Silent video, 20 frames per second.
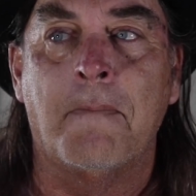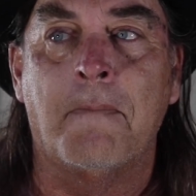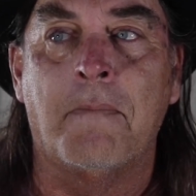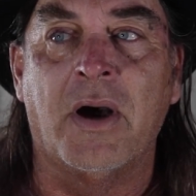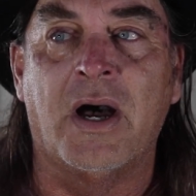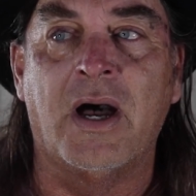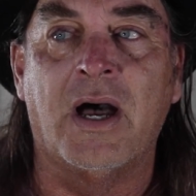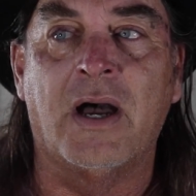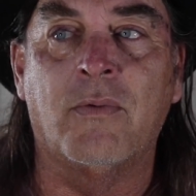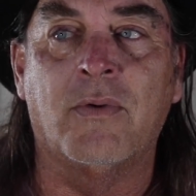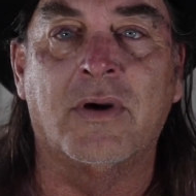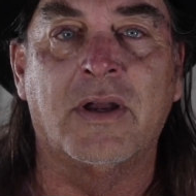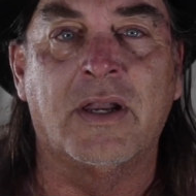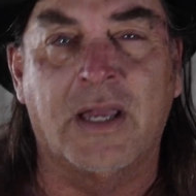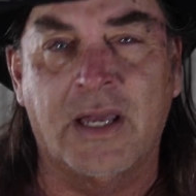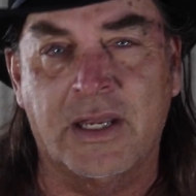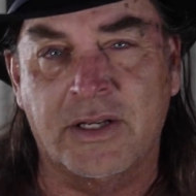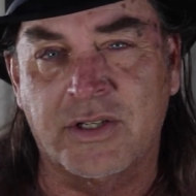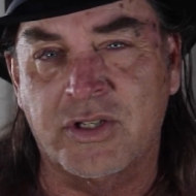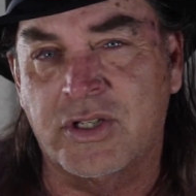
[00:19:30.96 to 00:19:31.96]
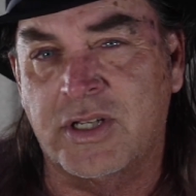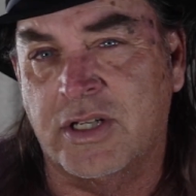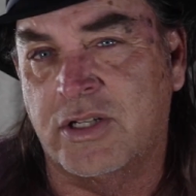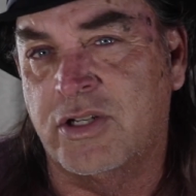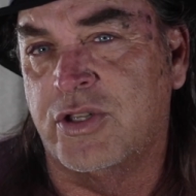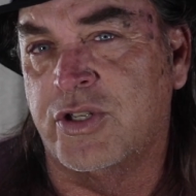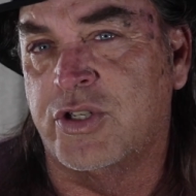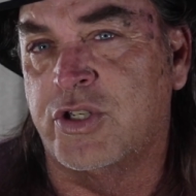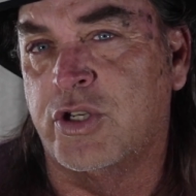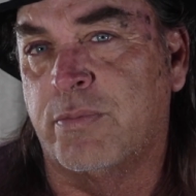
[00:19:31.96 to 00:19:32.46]
But we're going to kind of stick
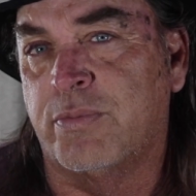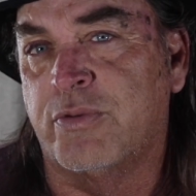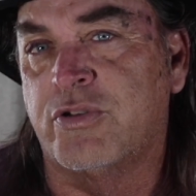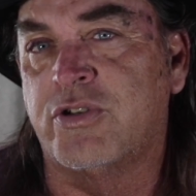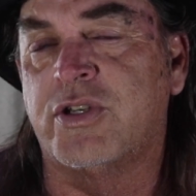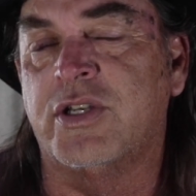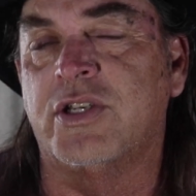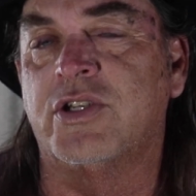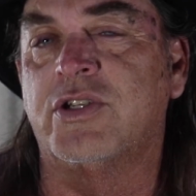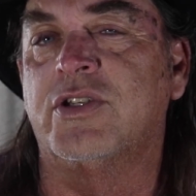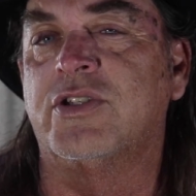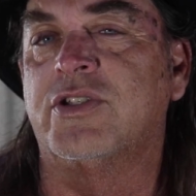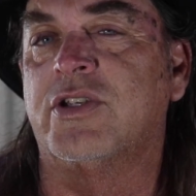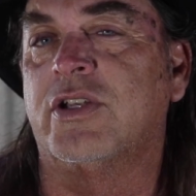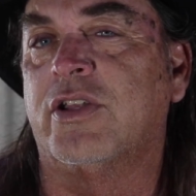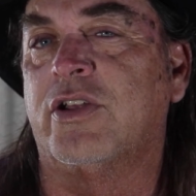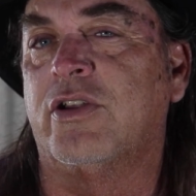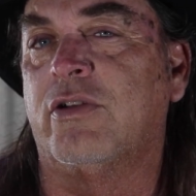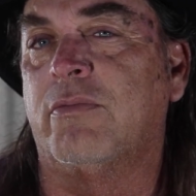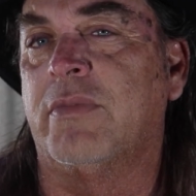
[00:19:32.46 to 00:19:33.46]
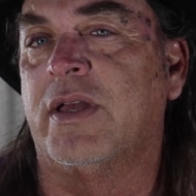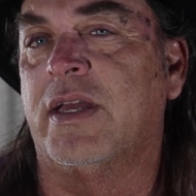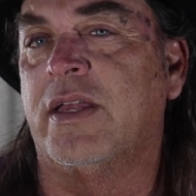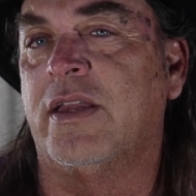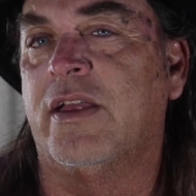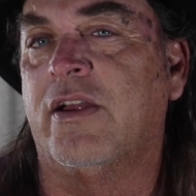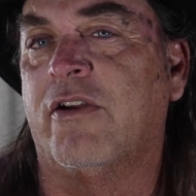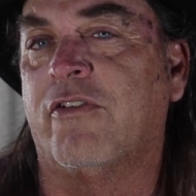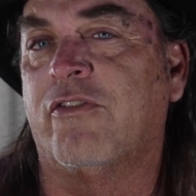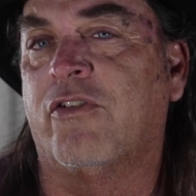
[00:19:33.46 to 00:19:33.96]
to the superstitions a little
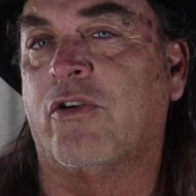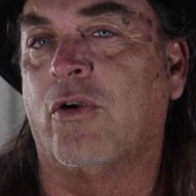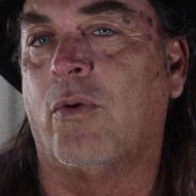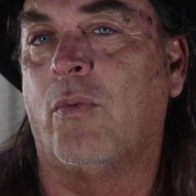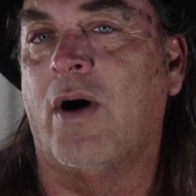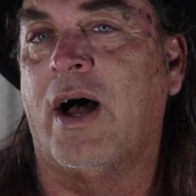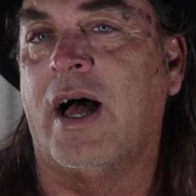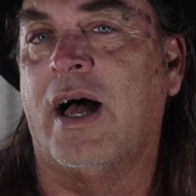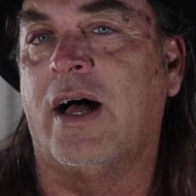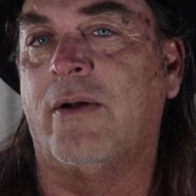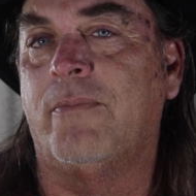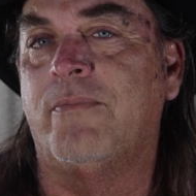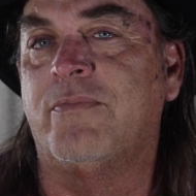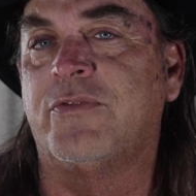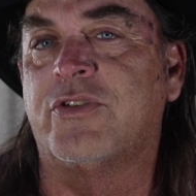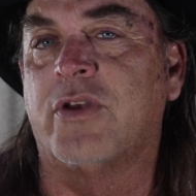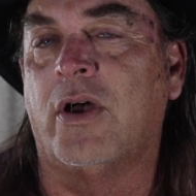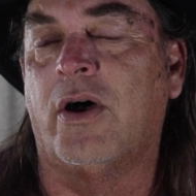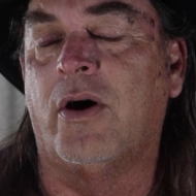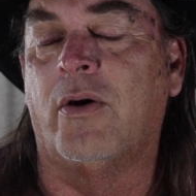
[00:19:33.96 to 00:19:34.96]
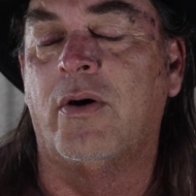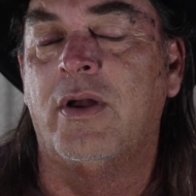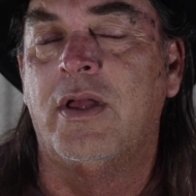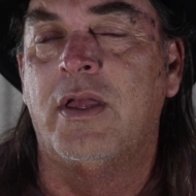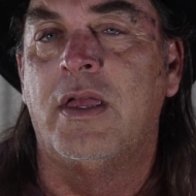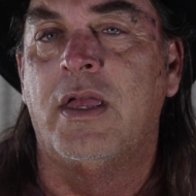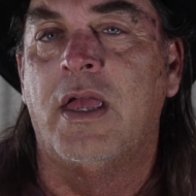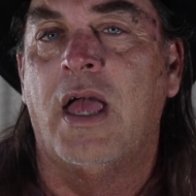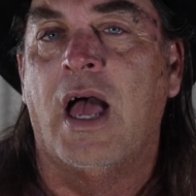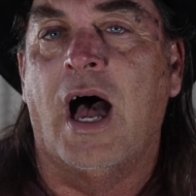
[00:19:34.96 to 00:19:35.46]
bit here for a while. So
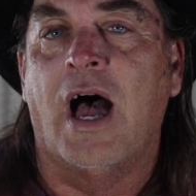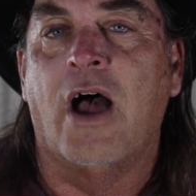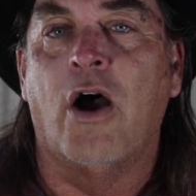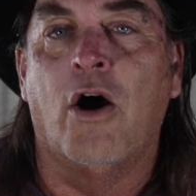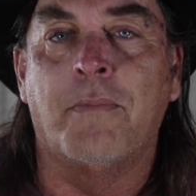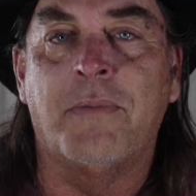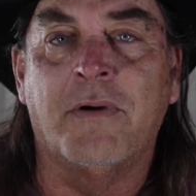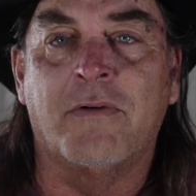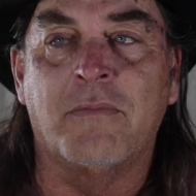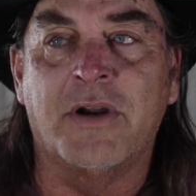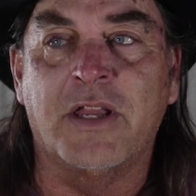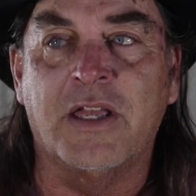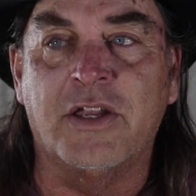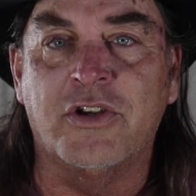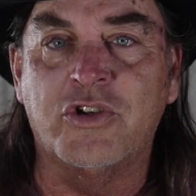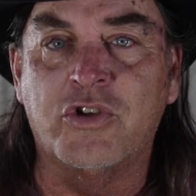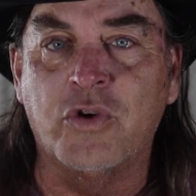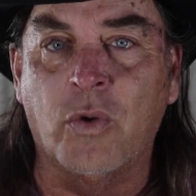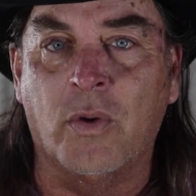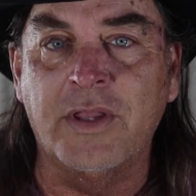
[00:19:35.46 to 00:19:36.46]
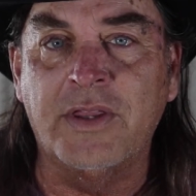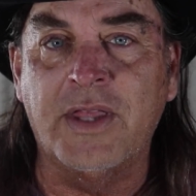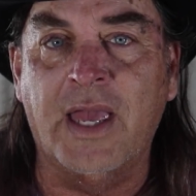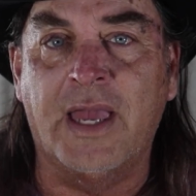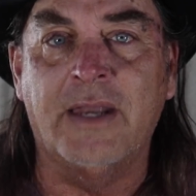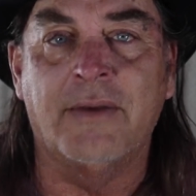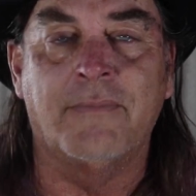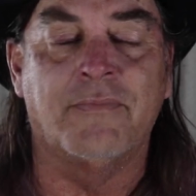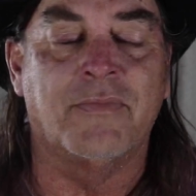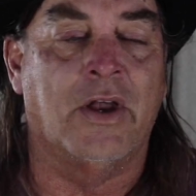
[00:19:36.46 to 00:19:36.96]
I hope everybody enjoyed
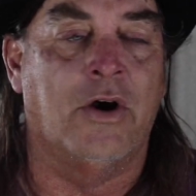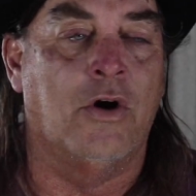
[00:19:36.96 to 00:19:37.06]
that.